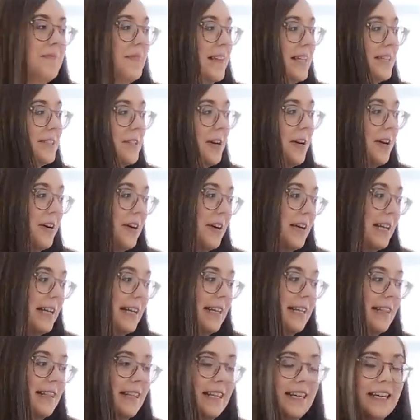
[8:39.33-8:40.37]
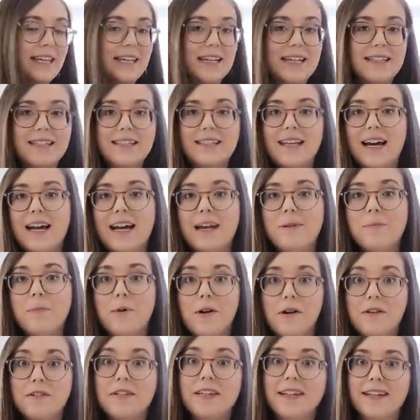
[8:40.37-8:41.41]
that's on the side
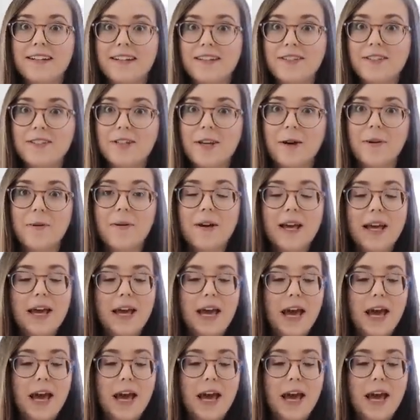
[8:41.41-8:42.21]
wall here. So